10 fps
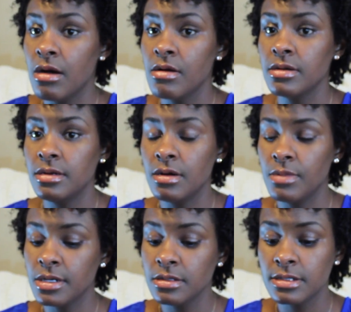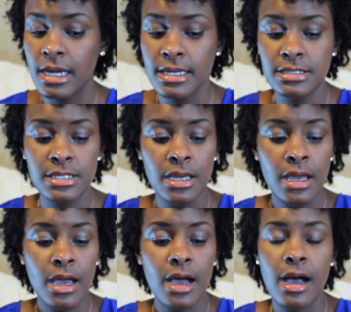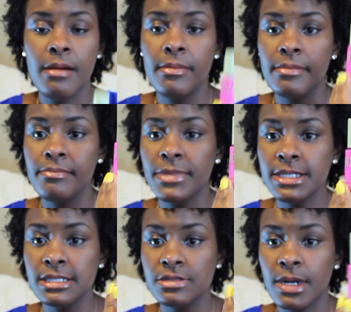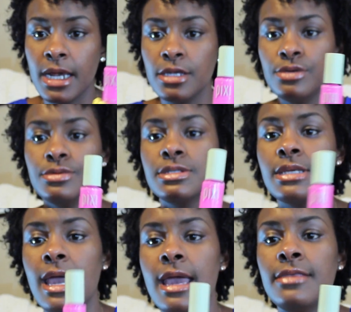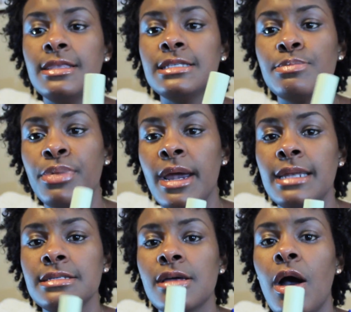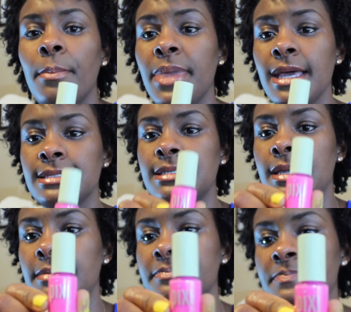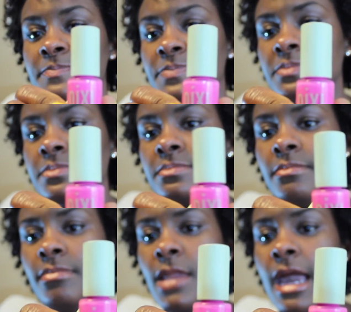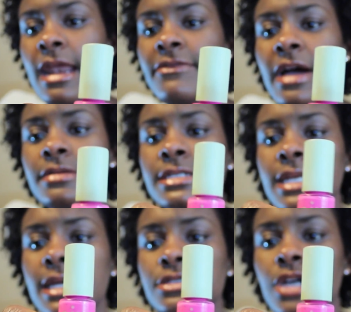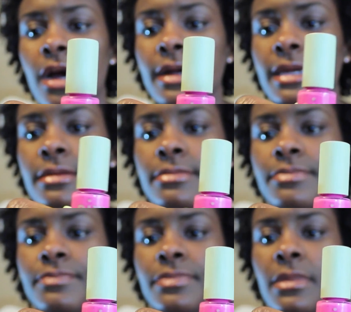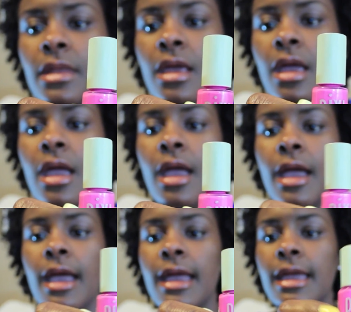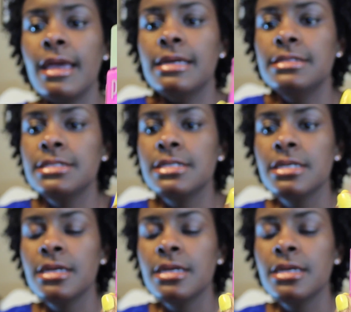or you know, want to look nice, this is what I use. And this brand is called Pixi, and I found it in Target. And